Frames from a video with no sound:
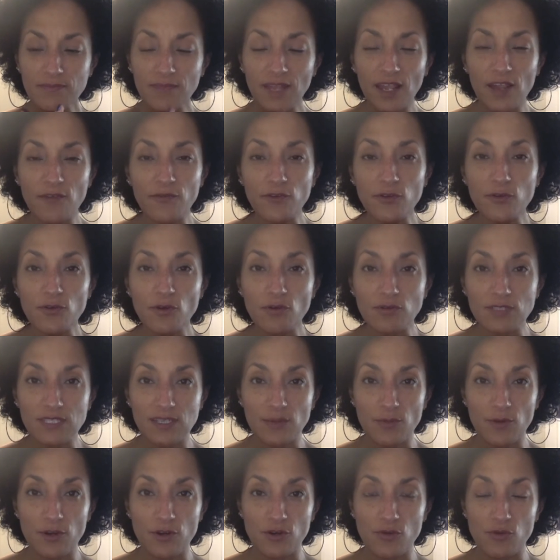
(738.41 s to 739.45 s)
If you know
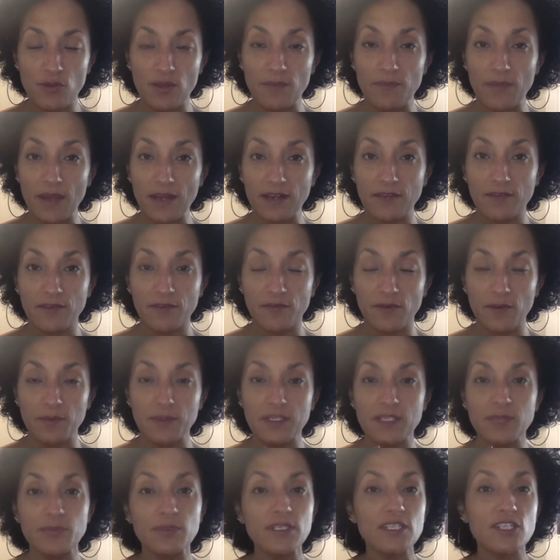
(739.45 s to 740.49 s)
someone who can benefit from
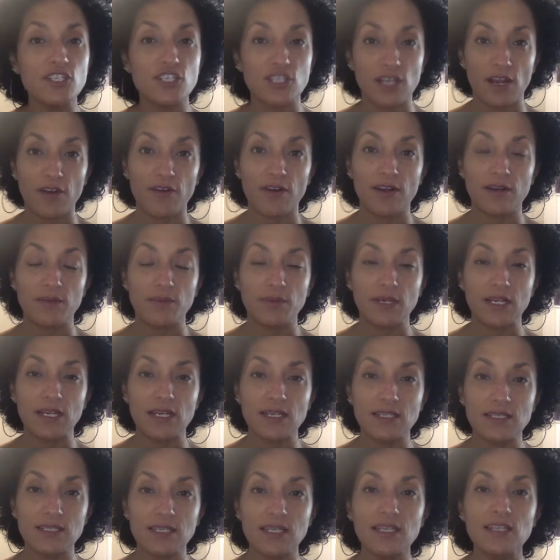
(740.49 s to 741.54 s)
this, please share it,
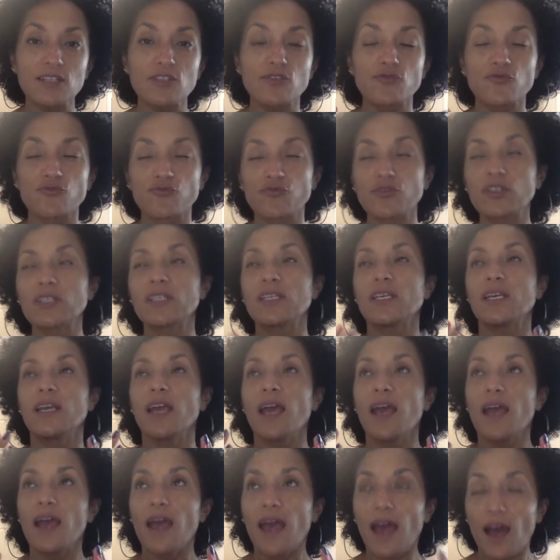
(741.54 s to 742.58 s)
because it is really
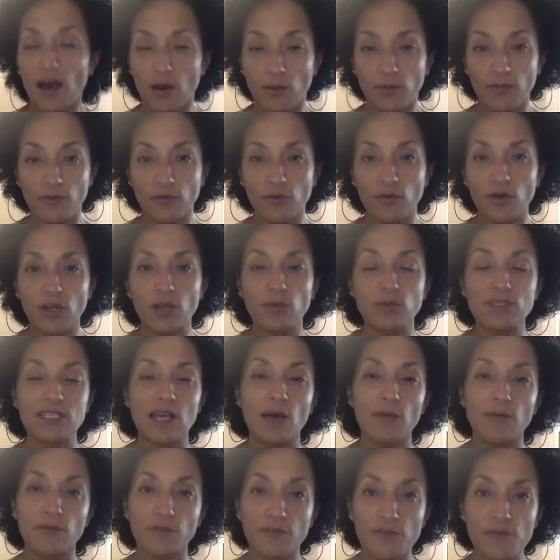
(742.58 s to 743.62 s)
helpful. It was
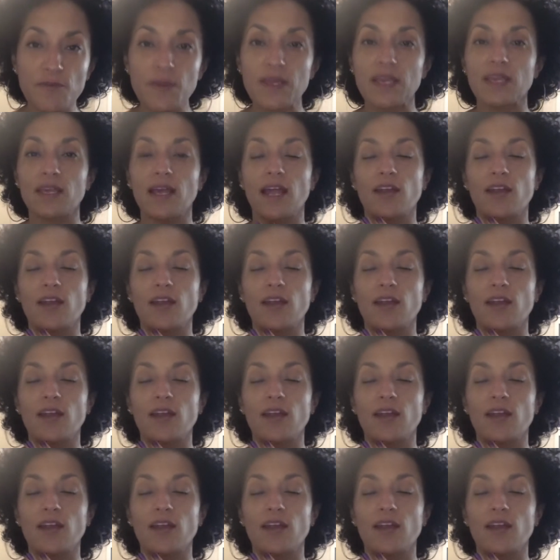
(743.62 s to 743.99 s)
helpful for me.